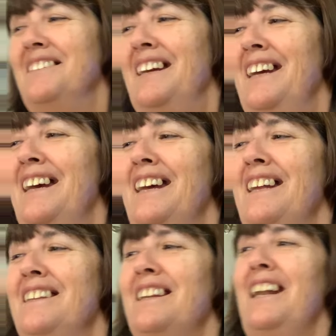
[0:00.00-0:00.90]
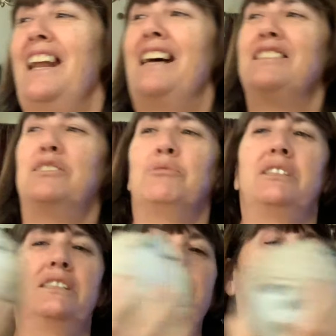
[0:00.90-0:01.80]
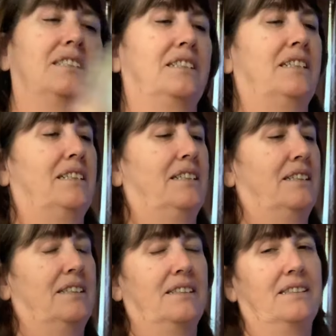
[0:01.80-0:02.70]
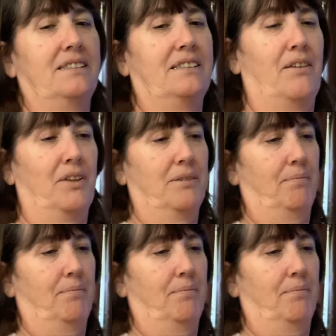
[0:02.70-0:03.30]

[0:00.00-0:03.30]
and last one, 7.